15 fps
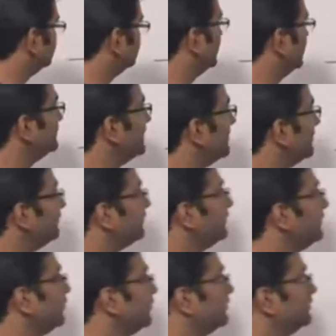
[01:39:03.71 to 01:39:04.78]
such type of
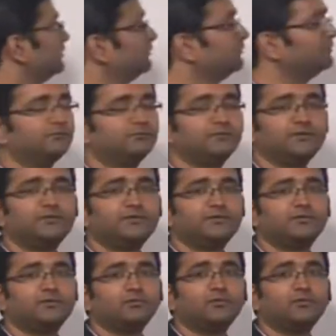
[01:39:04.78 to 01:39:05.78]
input which is